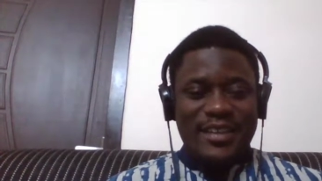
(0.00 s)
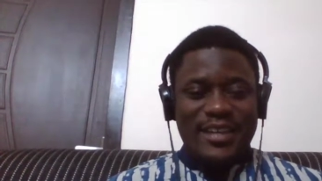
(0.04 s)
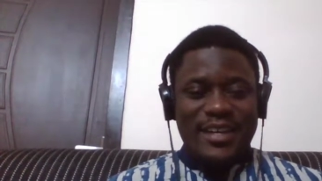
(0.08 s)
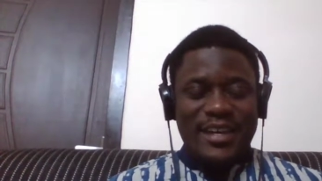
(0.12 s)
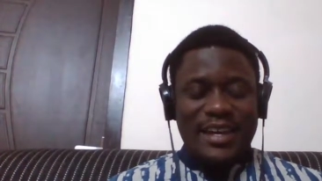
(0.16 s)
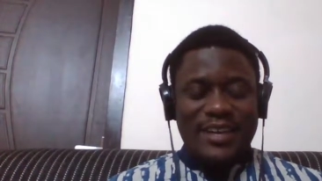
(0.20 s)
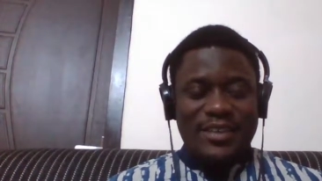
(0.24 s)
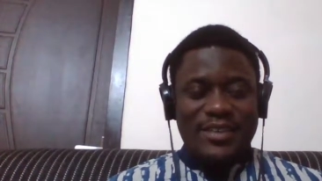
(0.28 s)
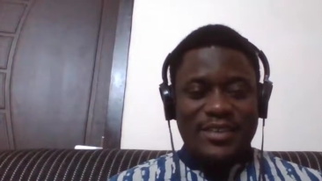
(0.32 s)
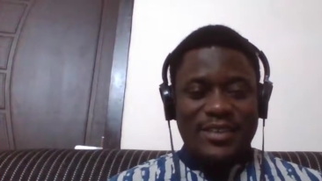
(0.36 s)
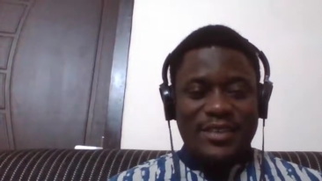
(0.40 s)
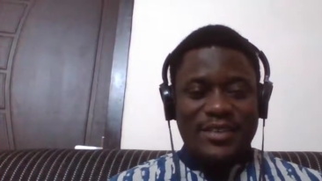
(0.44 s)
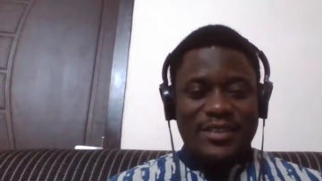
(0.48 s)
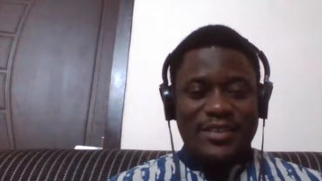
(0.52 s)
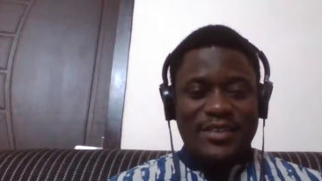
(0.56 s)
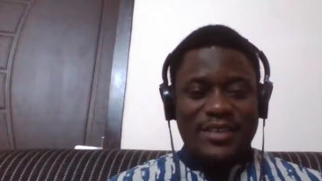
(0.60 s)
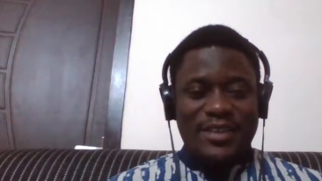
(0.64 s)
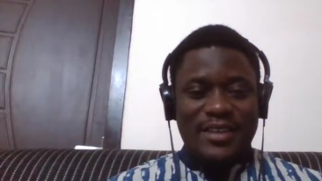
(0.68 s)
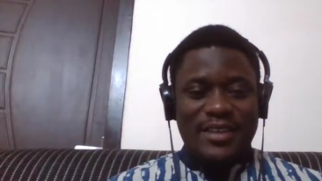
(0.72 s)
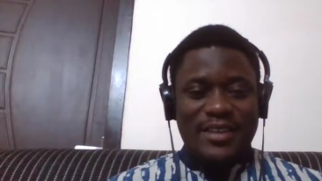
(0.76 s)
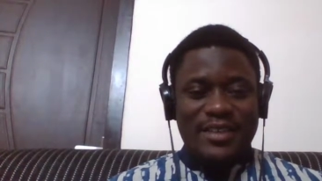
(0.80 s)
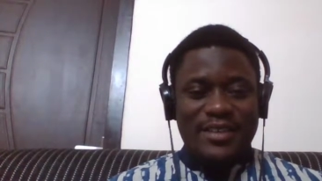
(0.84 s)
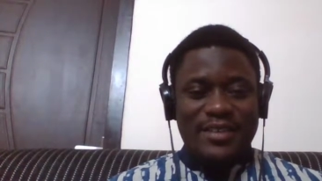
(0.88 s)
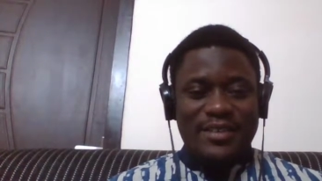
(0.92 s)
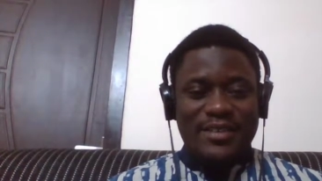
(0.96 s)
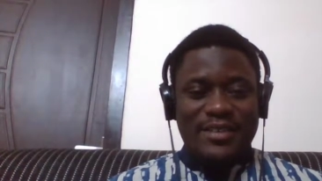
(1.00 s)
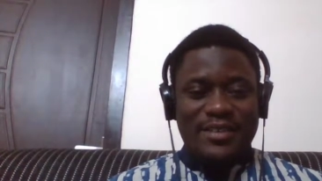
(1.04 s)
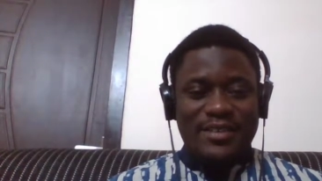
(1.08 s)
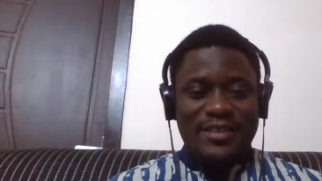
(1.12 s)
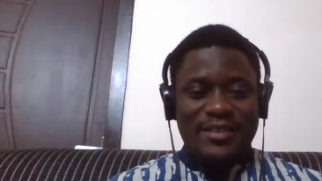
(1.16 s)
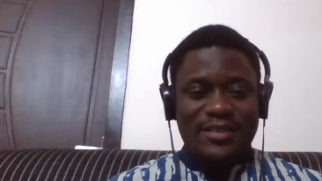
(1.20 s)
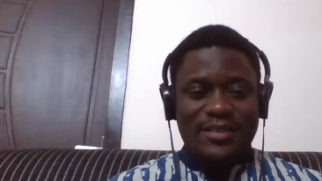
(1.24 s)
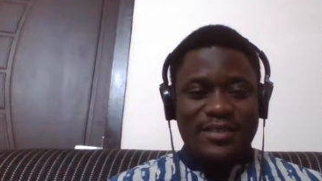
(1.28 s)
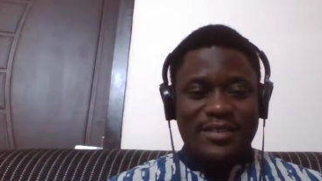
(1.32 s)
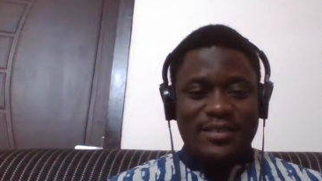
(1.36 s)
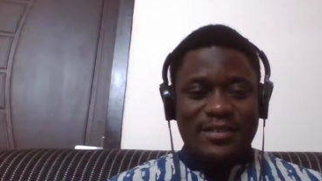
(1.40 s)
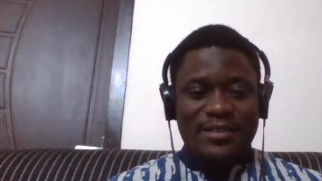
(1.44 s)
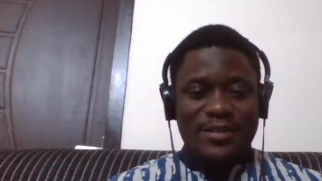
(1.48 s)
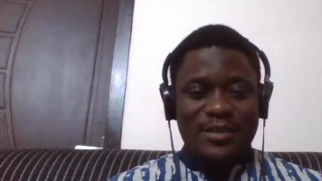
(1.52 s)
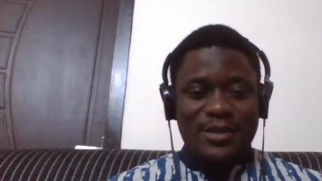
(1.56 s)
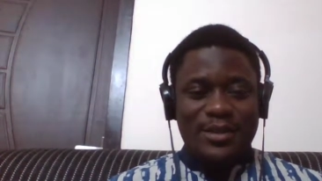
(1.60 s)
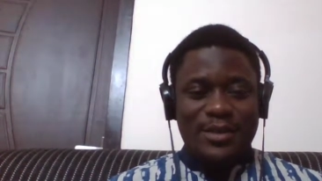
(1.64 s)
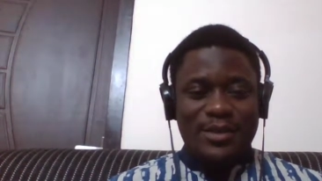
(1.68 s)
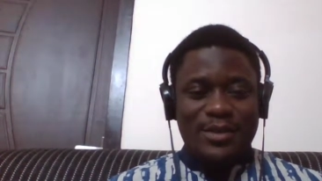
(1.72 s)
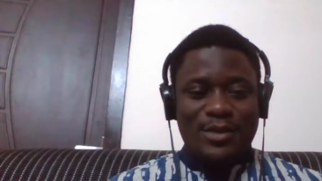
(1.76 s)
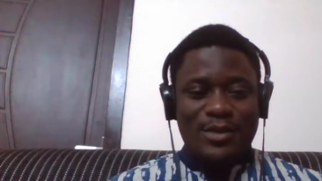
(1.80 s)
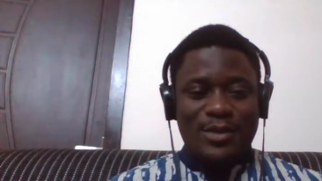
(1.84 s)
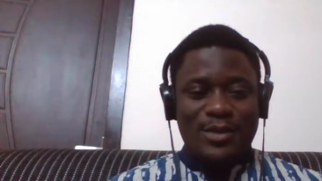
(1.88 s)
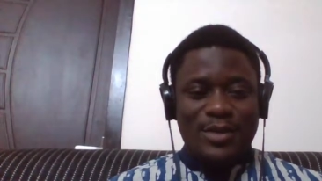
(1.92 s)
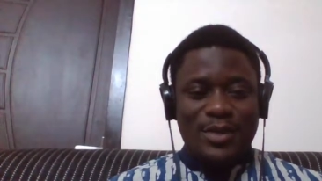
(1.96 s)
gathered and
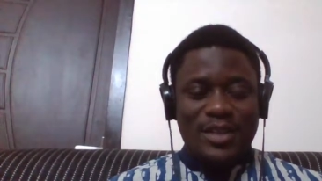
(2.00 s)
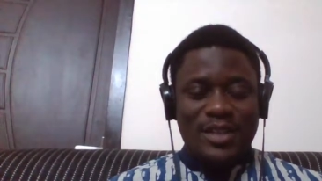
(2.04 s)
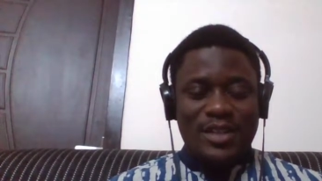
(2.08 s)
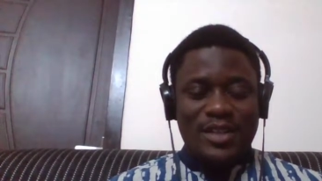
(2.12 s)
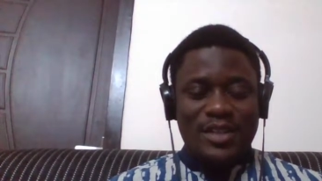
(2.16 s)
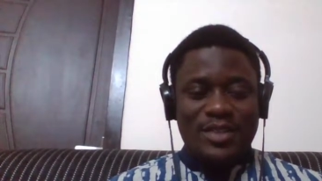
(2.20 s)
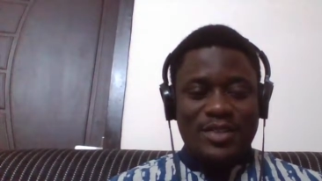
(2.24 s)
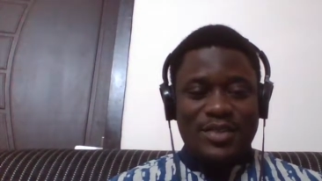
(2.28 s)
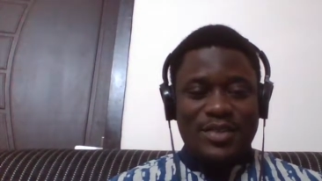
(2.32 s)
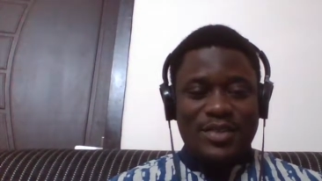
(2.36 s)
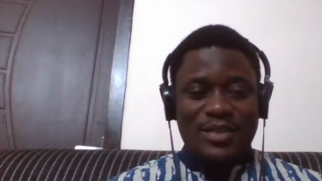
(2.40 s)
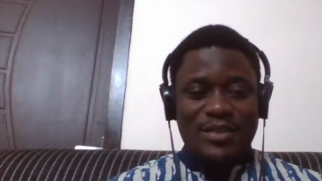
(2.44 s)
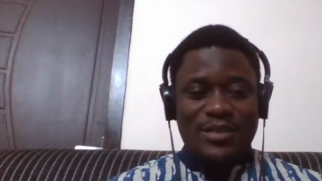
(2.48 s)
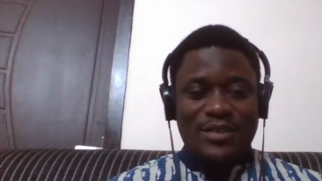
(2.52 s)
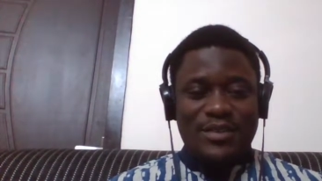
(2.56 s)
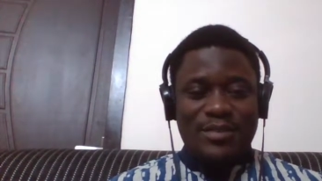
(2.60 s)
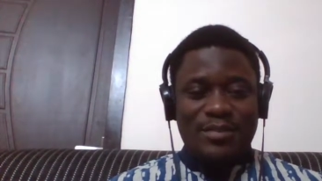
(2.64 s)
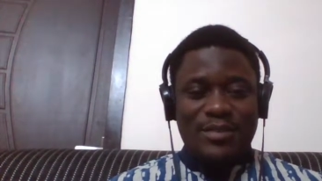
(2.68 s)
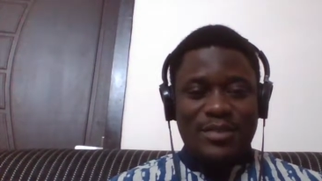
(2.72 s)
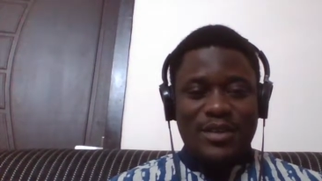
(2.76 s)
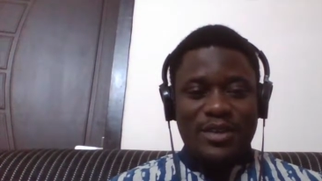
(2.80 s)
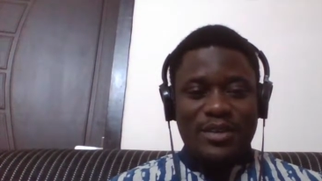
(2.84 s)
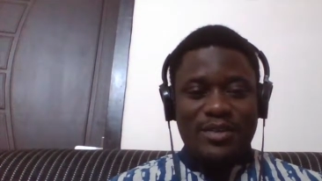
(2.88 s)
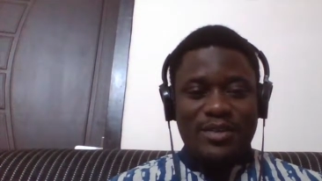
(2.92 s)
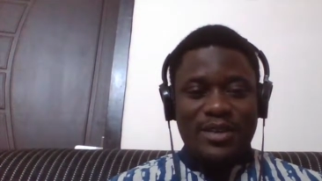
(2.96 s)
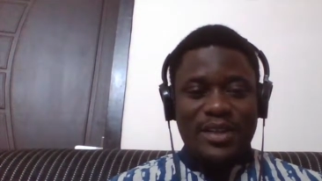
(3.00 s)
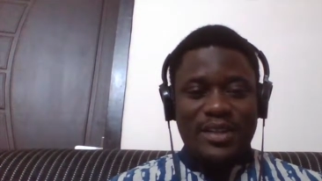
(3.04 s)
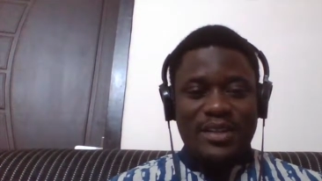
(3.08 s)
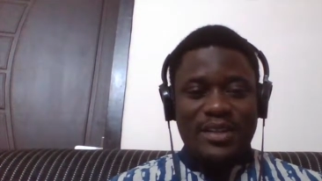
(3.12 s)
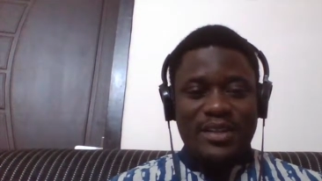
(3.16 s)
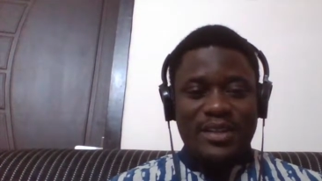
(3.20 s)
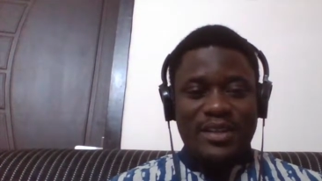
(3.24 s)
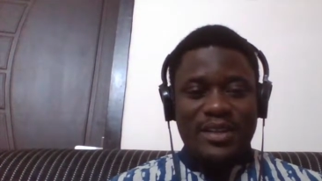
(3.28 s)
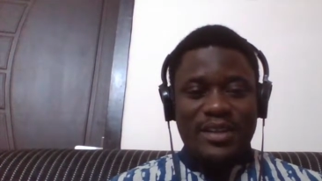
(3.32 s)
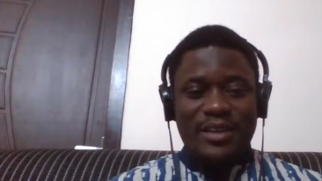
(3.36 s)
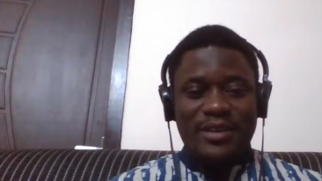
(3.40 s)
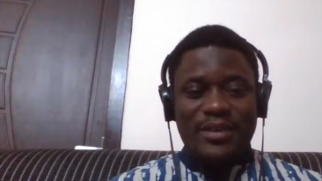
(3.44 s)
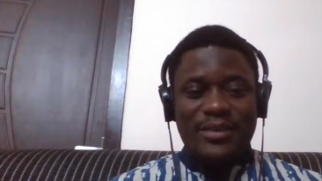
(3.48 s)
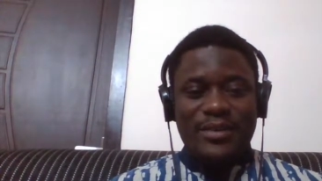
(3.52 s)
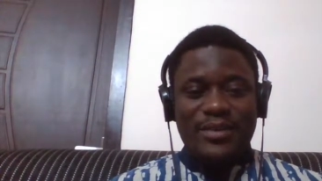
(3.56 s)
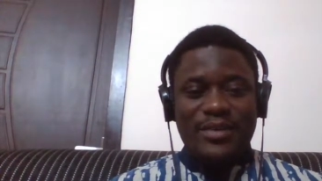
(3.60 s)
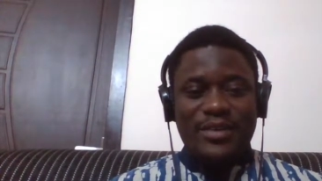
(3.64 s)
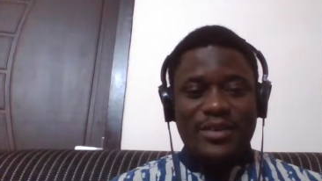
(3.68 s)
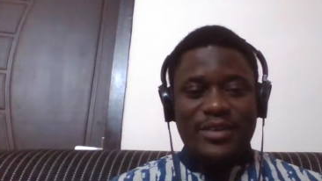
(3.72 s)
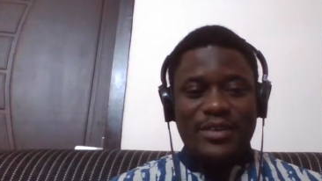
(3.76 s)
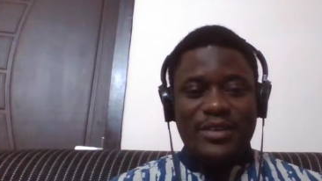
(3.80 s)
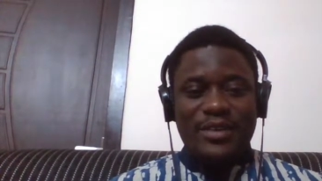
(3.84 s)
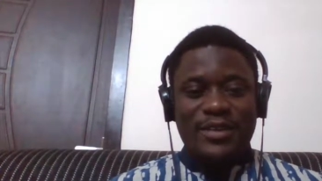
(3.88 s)
those who are listening to me right now